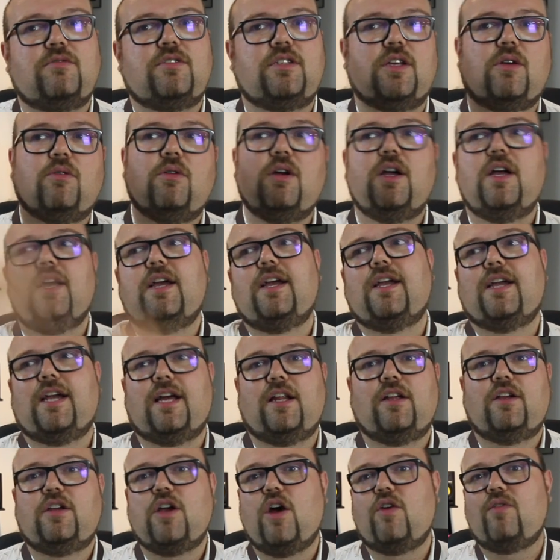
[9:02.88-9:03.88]
So
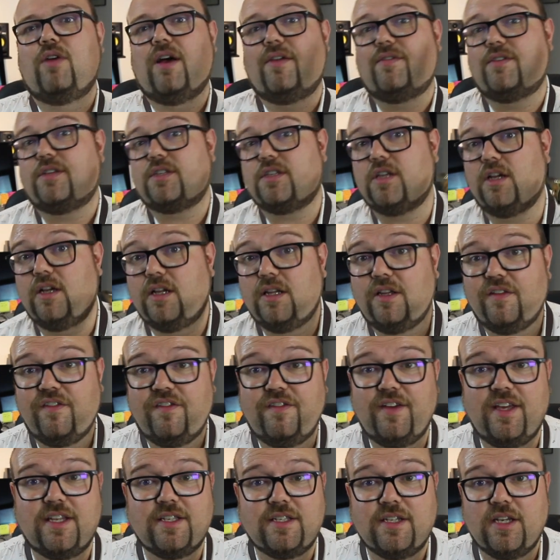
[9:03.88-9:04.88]
kind of go around the circle of
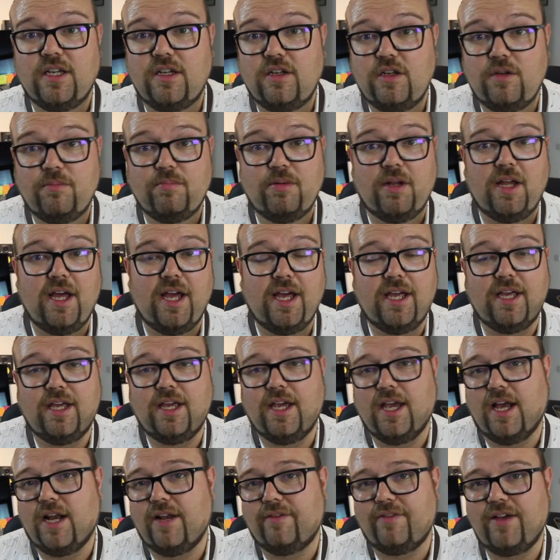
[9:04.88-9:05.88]
fifths. Can you play
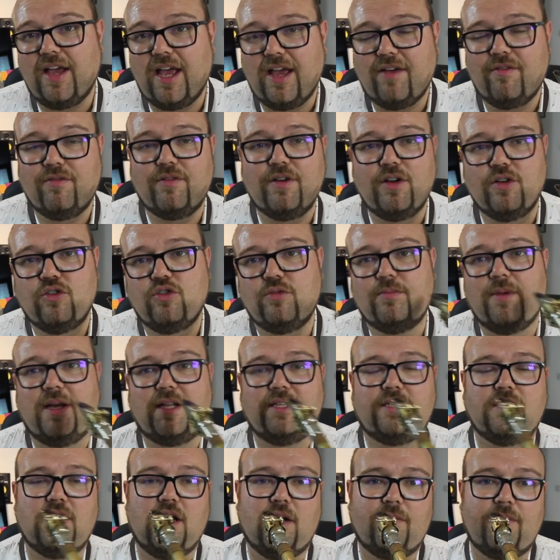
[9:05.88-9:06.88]
kind of every
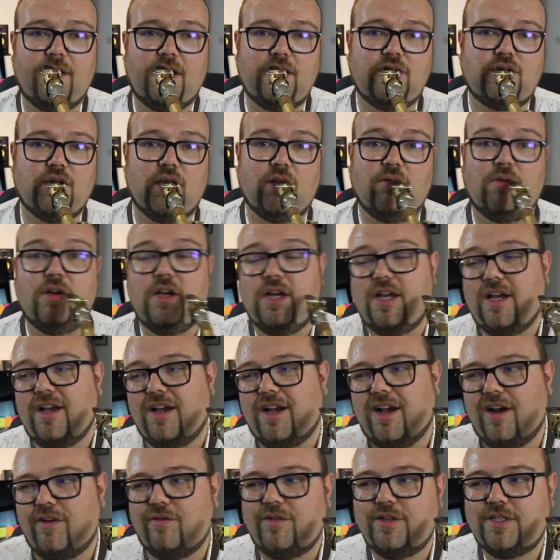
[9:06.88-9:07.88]
augmented arpeggio?
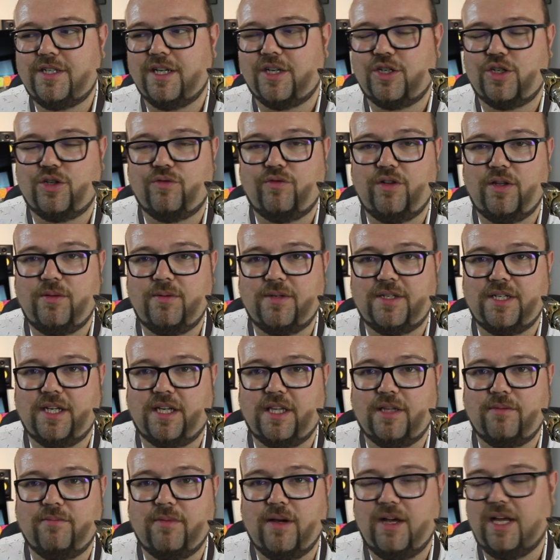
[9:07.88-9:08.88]
Obviously, I should really be
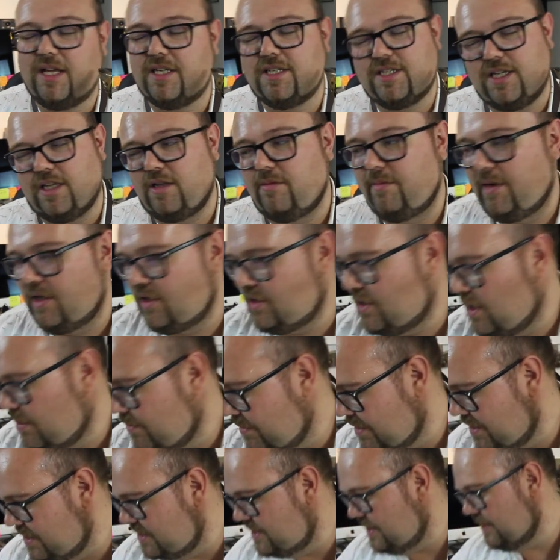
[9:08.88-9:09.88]
sticking the, stick the metronome on the